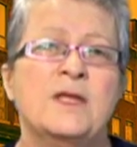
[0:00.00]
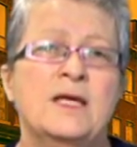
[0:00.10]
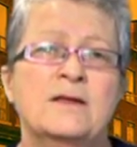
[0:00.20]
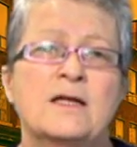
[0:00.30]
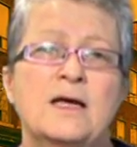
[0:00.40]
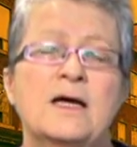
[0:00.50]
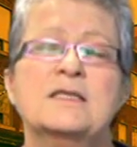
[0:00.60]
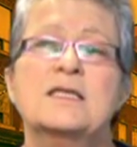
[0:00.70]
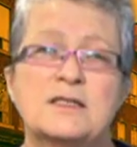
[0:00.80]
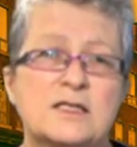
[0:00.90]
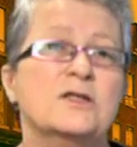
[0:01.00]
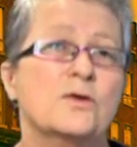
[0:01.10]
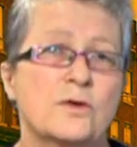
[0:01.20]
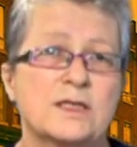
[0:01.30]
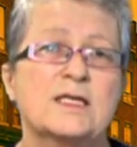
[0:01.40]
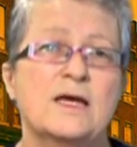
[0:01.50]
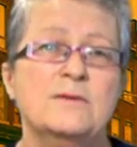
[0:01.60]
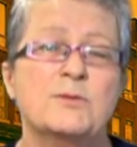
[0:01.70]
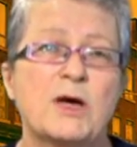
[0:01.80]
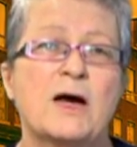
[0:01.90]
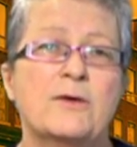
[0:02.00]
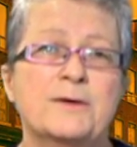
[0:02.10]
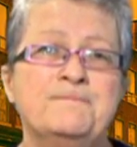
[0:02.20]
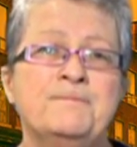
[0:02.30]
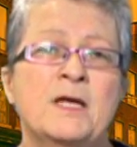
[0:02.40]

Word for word: in the, uh, since the Tories came to power.